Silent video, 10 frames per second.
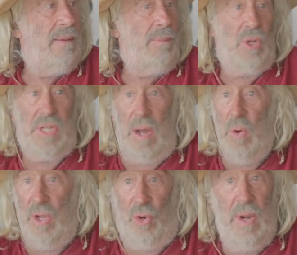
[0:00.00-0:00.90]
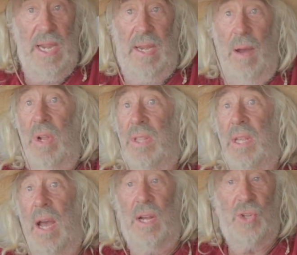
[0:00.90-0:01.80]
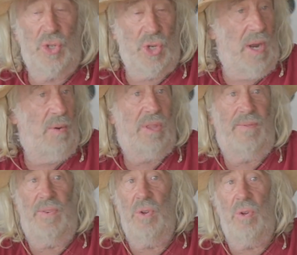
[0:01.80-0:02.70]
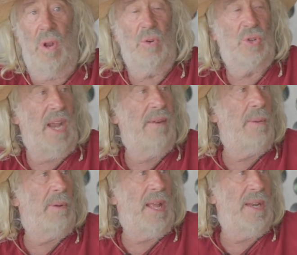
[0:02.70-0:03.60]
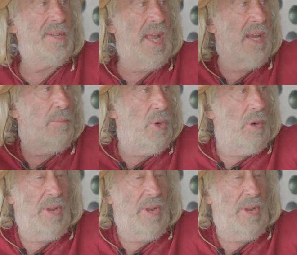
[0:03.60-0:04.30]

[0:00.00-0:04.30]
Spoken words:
because I want green, I want the oxygen, I want the food. Almost every plant is edible or